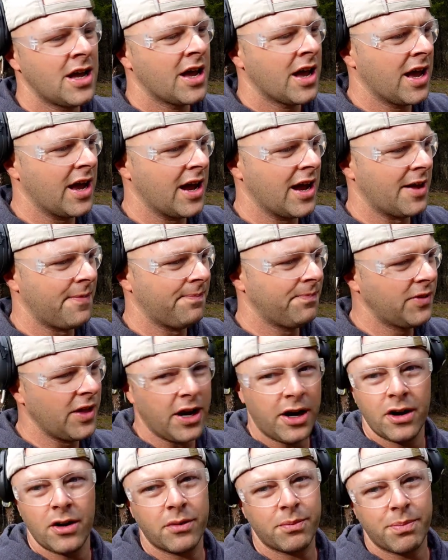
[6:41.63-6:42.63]
and then
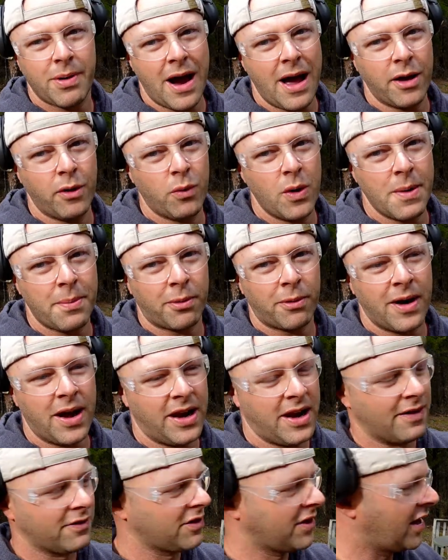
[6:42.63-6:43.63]
it'll probably whip
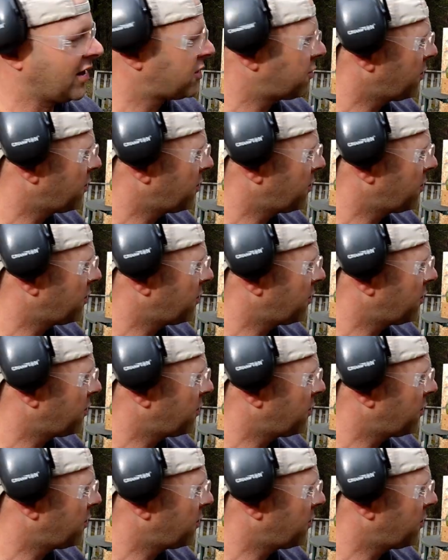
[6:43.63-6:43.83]
around after that.